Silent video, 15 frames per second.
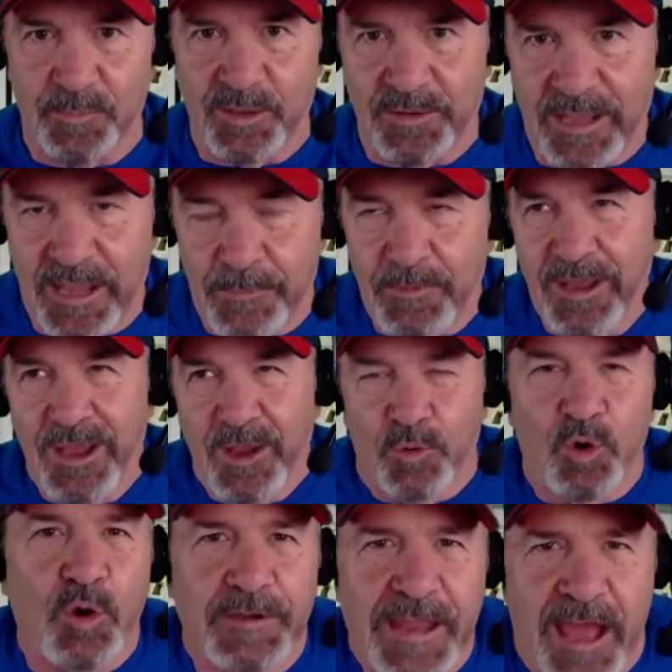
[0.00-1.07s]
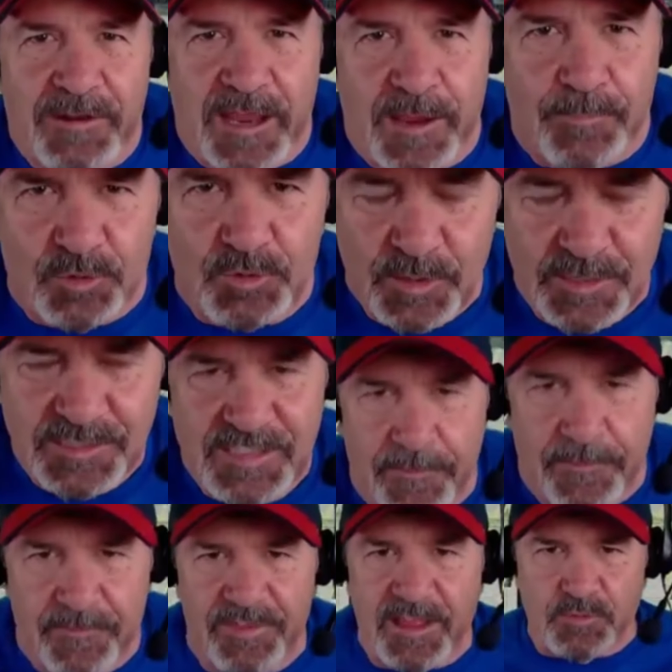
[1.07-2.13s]
That's going to be on April
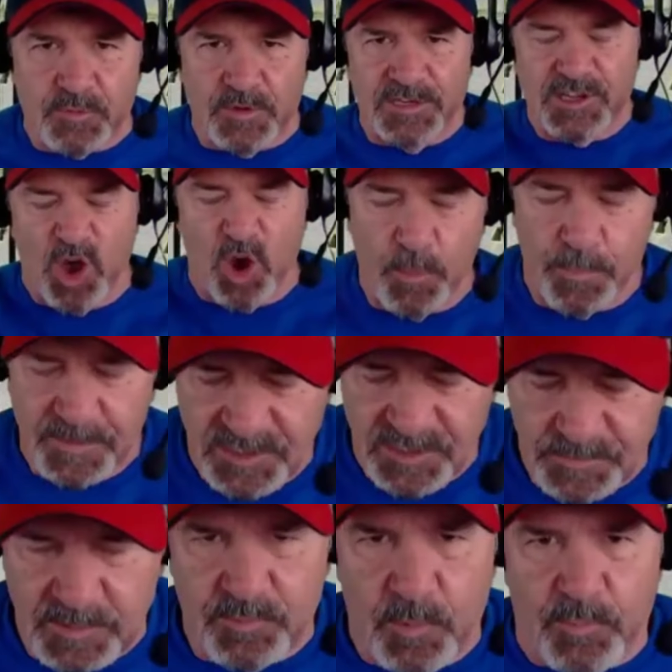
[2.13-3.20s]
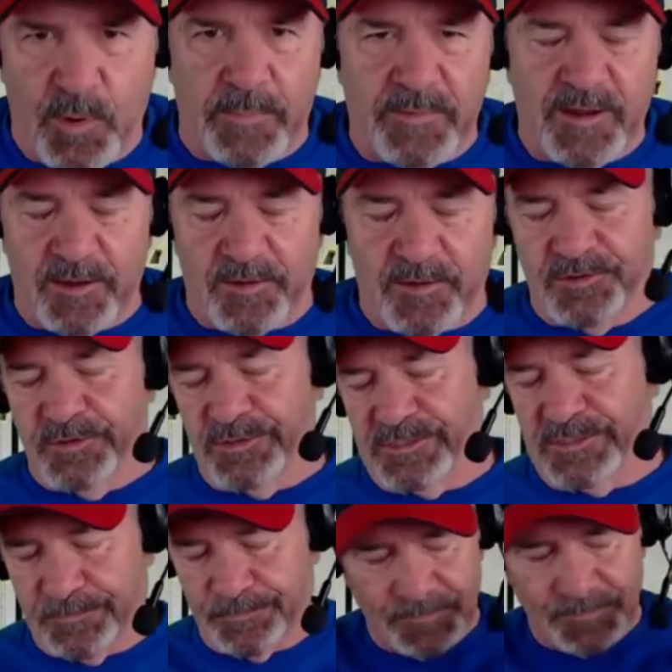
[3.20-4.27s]
27th. That's when it opens, but we're probably not
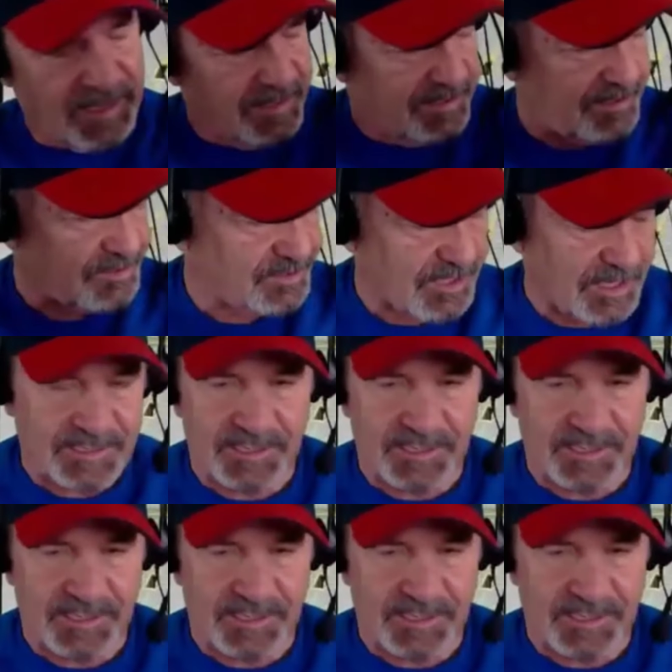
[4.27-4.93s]
going to do it till